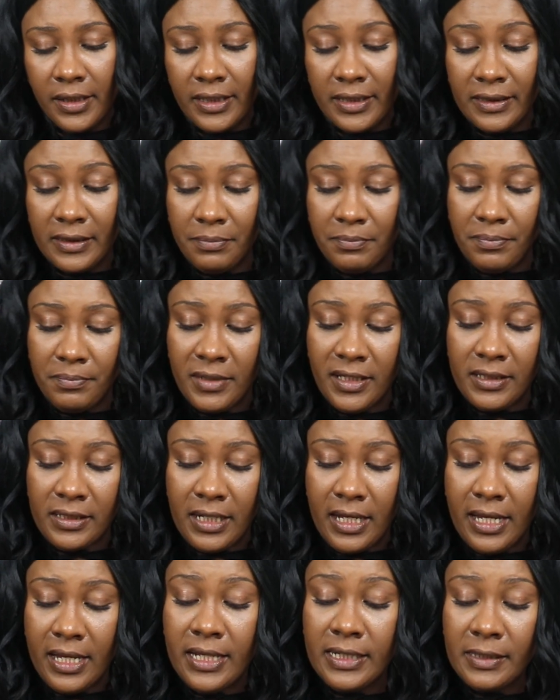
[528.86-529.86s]

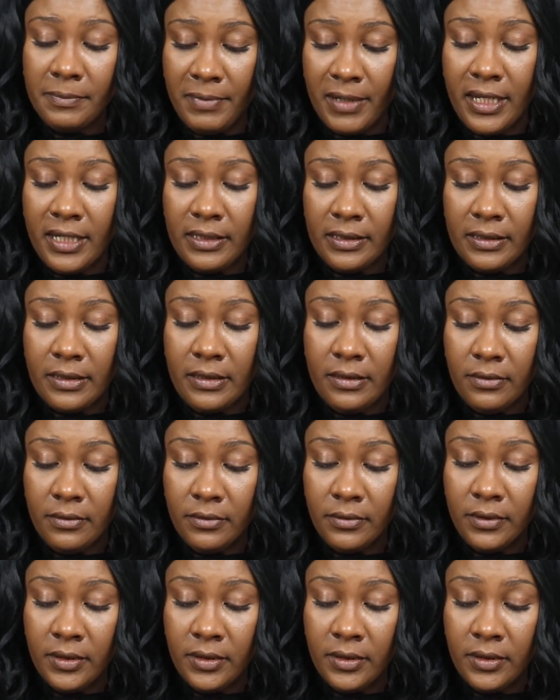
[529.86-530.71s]
It's spicy.